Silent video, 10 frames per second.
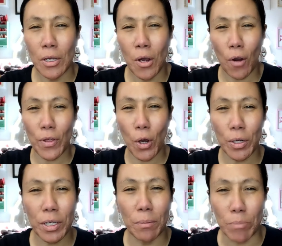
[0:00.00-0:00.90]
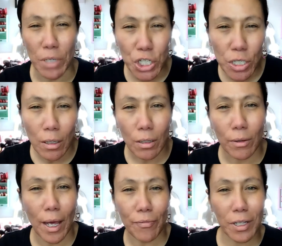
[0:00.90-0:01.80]
Are they on commission? Do they have
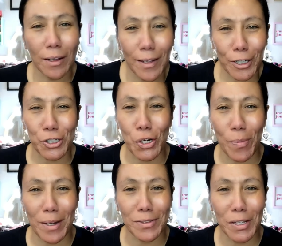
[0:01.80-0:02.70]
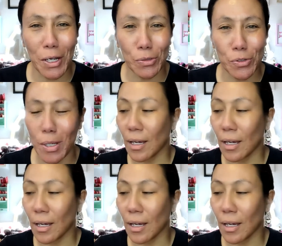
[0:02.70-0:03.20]
to get like a certain amount of sales or something?